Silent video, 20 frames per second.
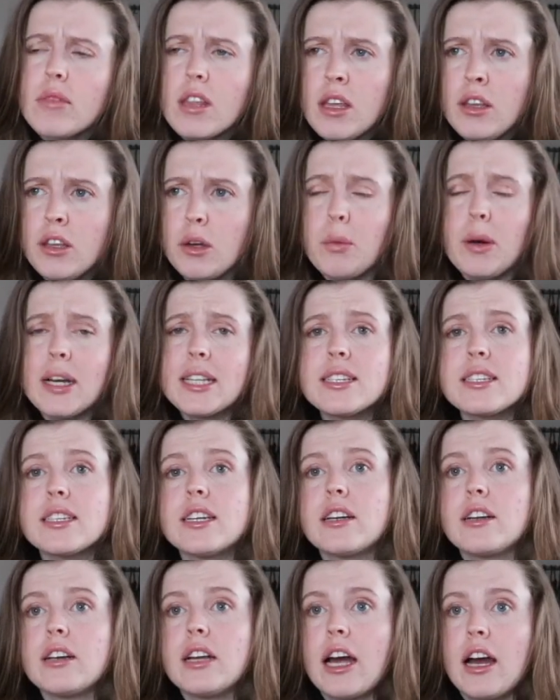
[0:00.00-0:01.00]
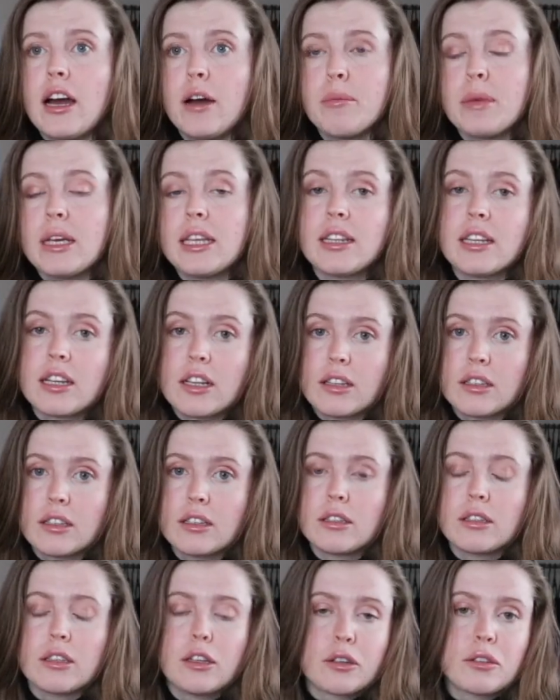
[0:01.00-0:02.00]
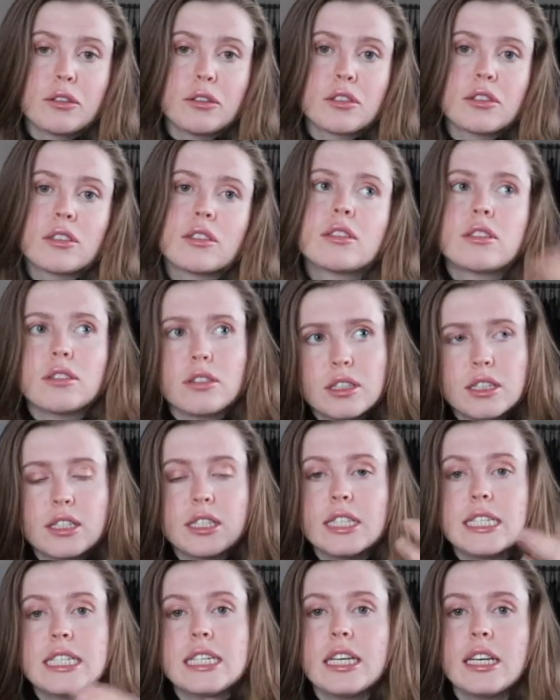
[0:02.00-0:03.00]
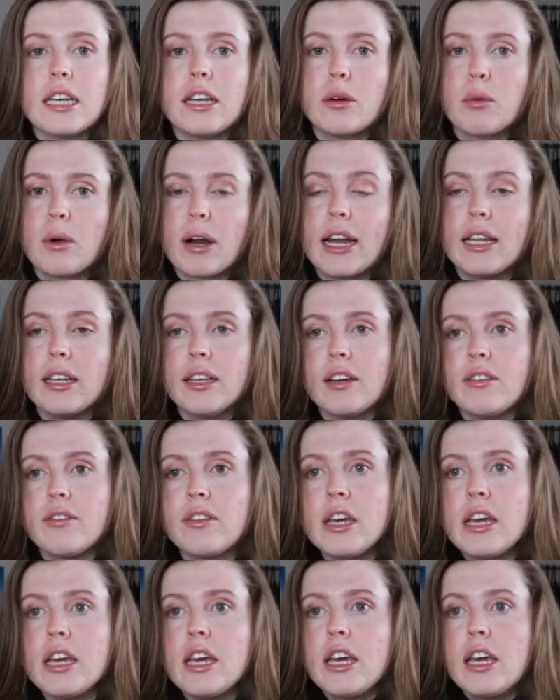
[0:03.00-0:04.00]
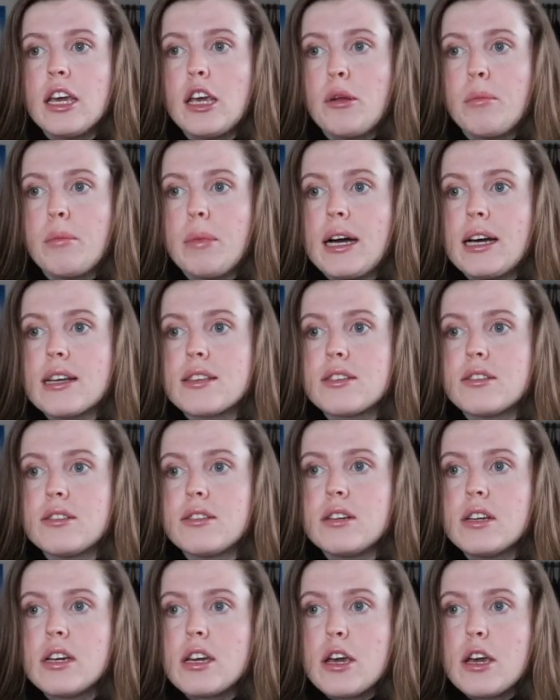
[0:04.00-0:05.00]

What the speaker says: The ones that are in the local sort of city near where I live in Basel.